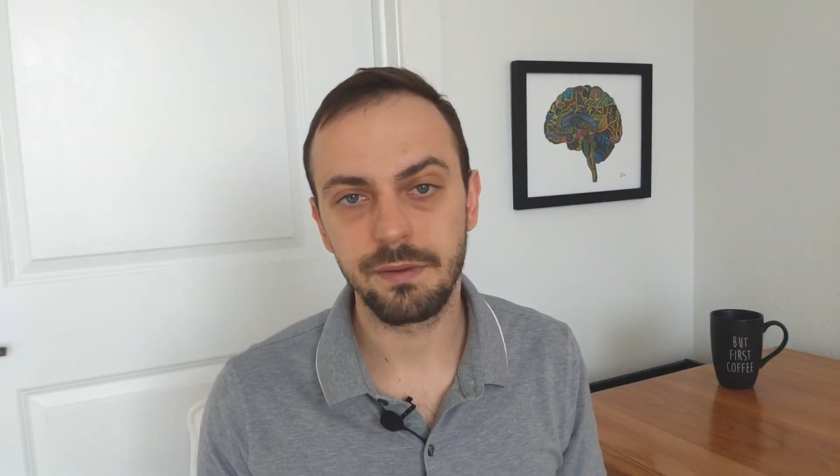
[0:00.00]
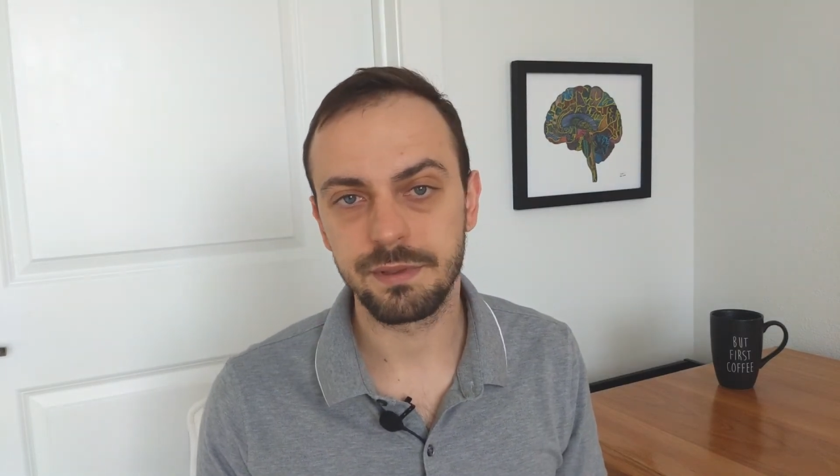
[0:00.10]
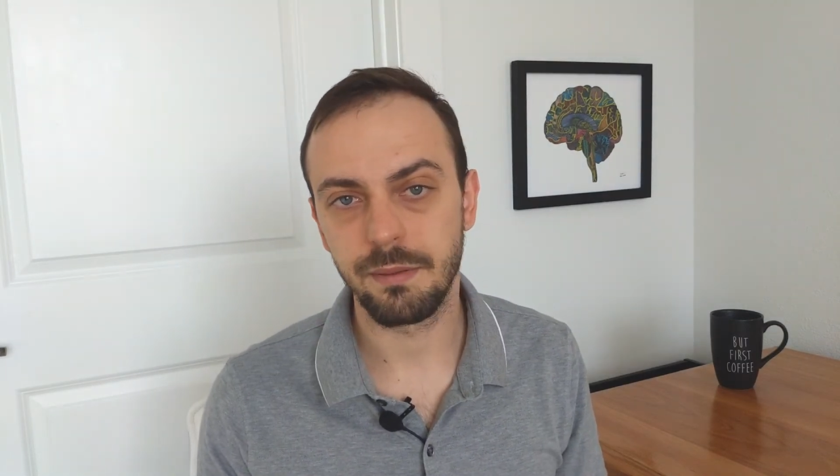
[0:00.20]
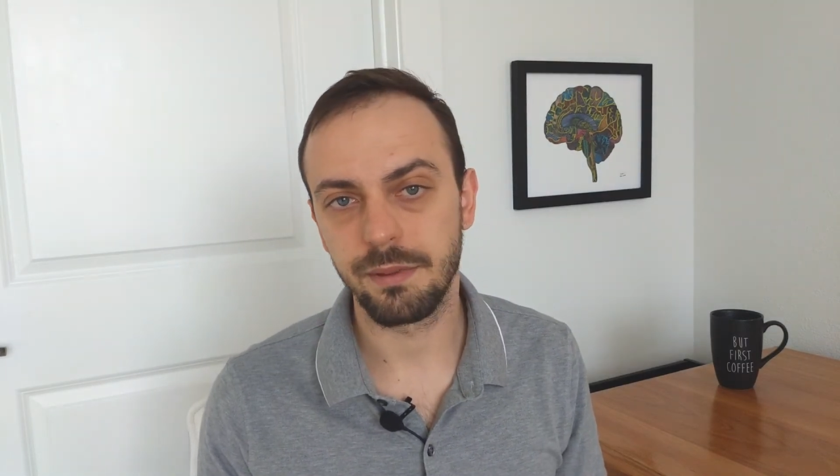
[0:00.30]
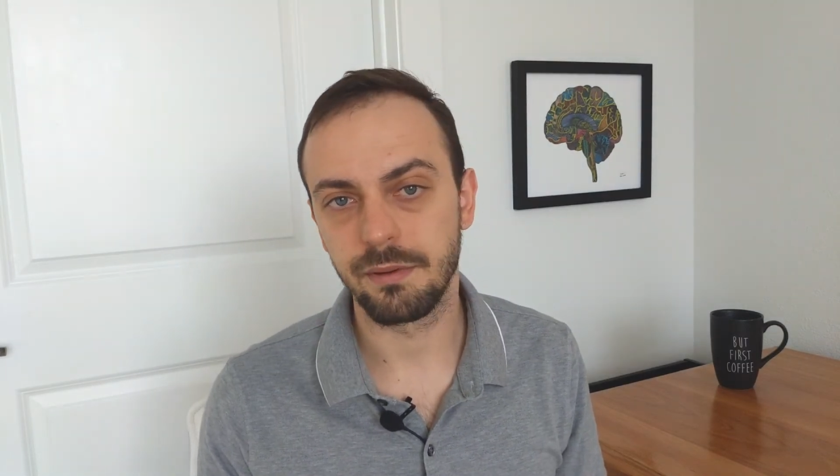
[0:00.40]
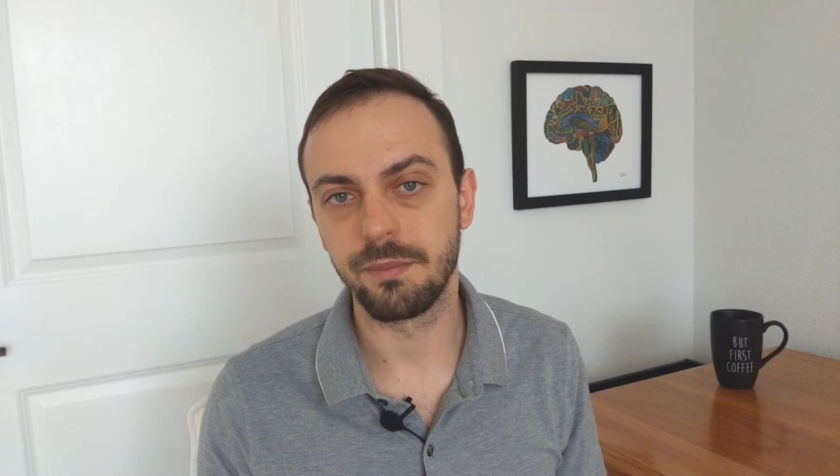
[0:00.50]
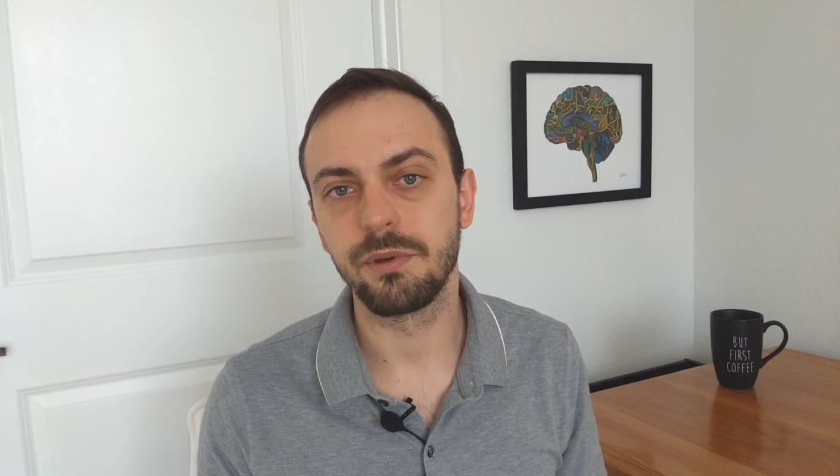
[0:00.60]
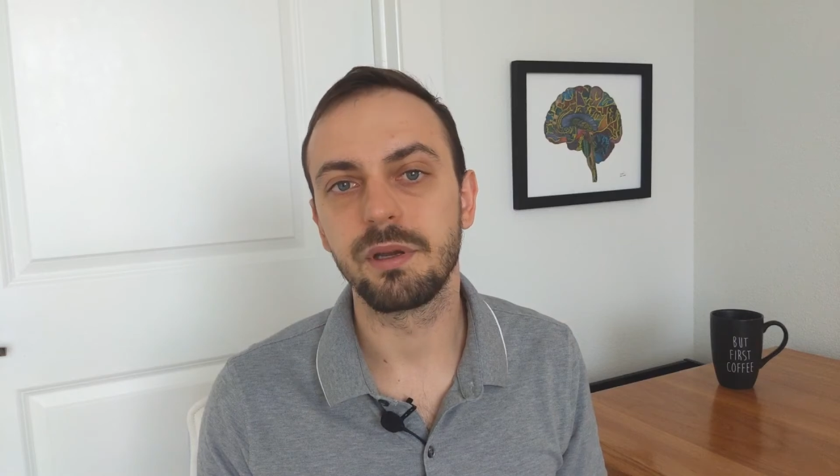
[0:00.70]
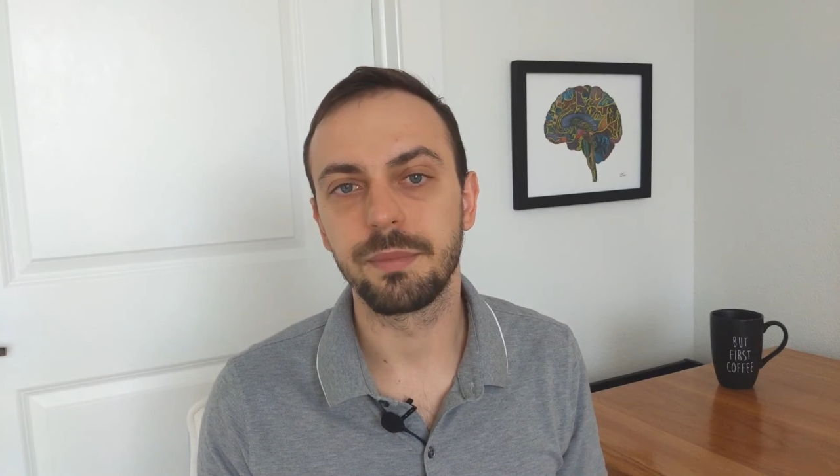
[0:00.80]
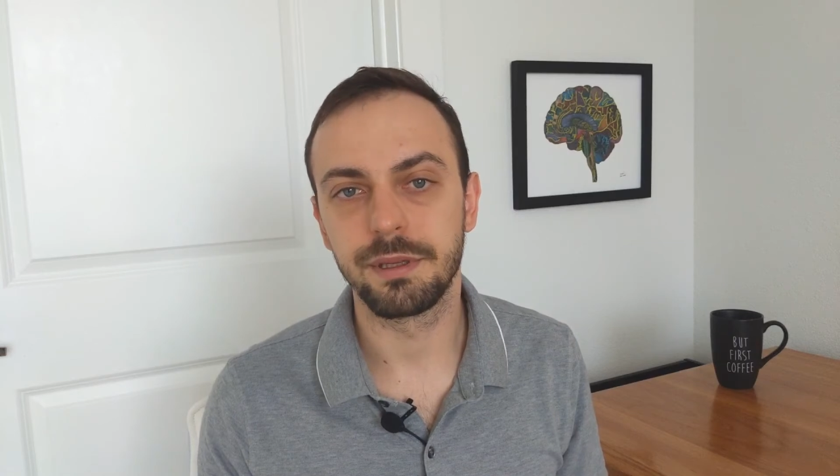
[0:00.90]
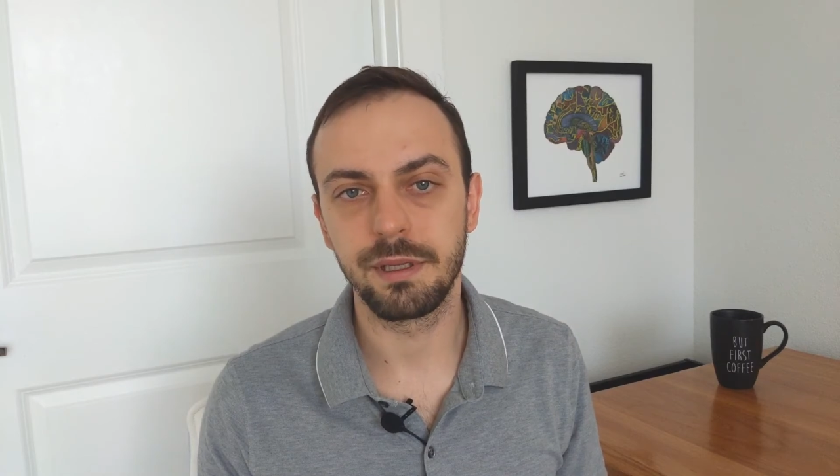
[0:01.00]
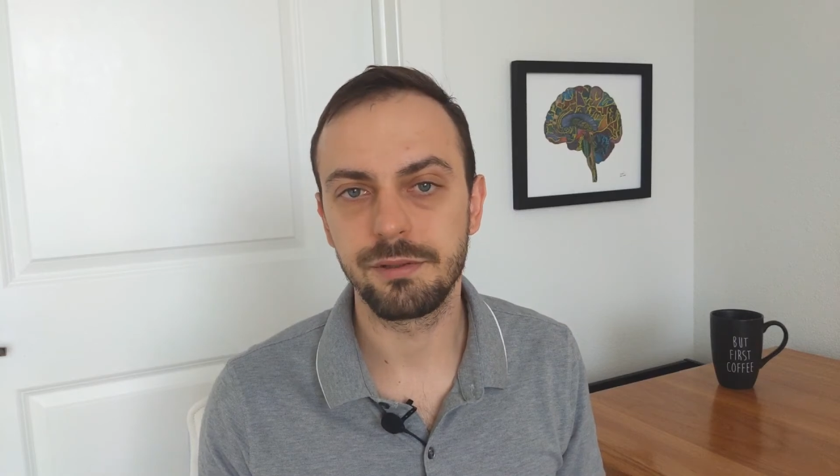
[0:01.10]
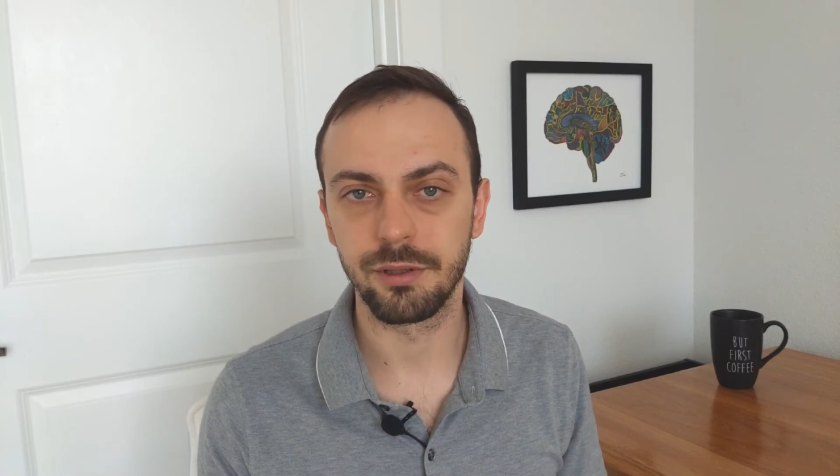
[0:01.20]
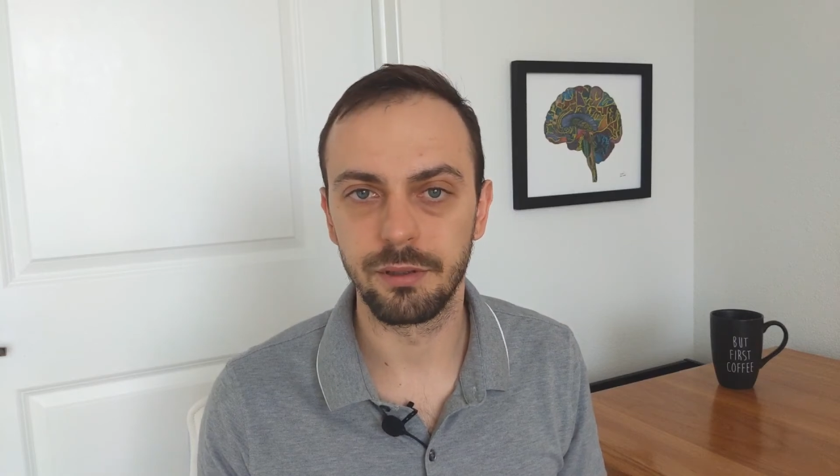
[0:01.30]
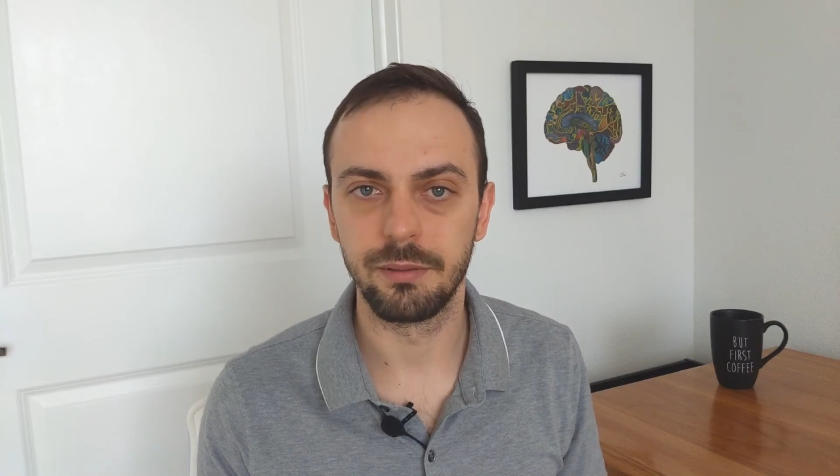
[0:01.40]
some therapeutic
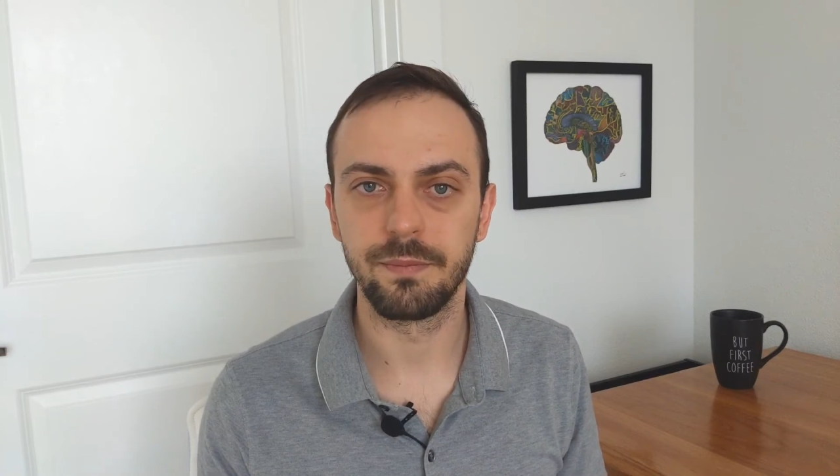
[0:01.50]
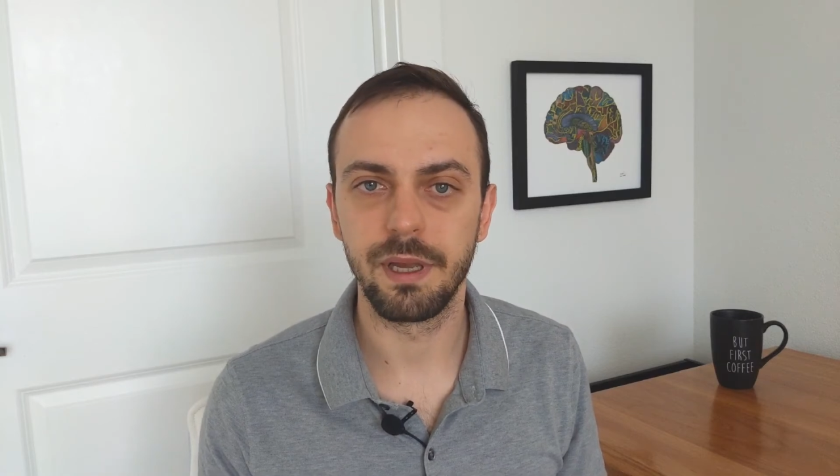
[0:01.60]
potential,